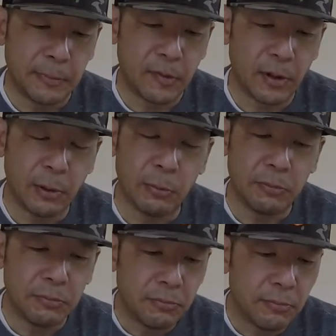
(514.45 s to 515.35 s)

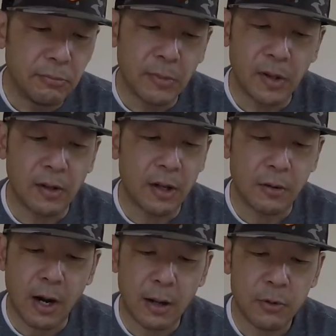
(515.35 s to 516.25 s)
So it's
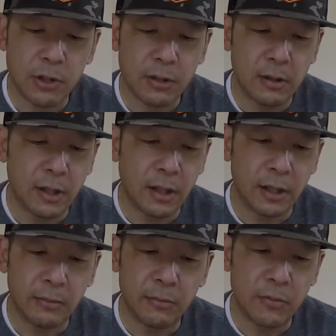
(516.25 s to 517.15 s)
another option
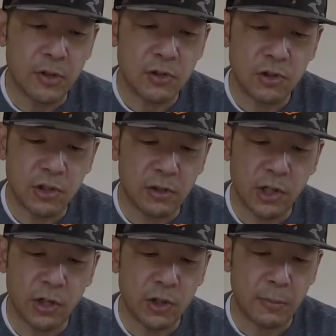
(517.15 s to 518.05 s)
just to
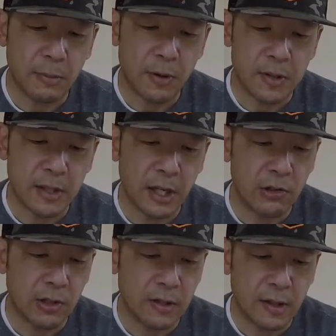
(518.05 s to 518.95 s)
change up the presentation.